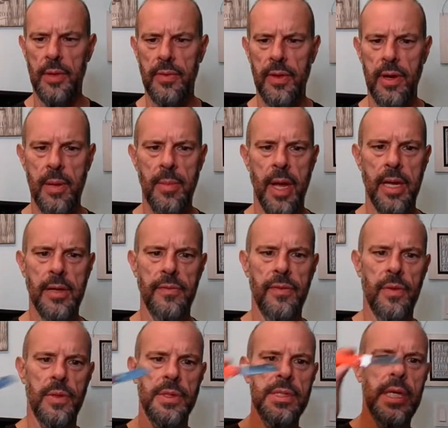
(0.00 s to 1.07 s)
you dirty-minded
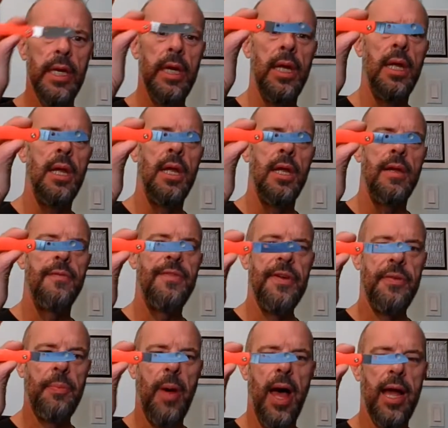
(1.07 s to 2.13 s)
fools.
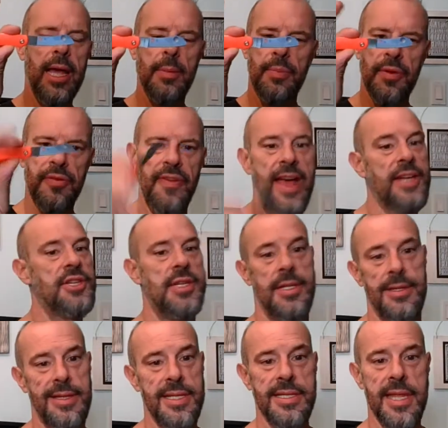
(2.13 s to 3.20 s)
Fifth pocket
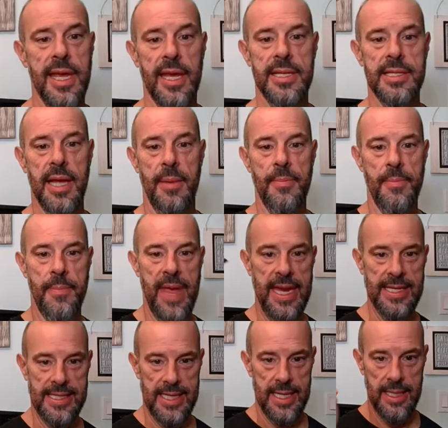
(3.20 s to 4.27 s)
perfection. This thing is
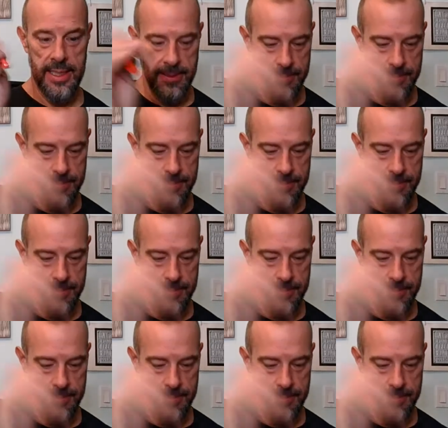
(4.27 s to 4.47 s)
amazing.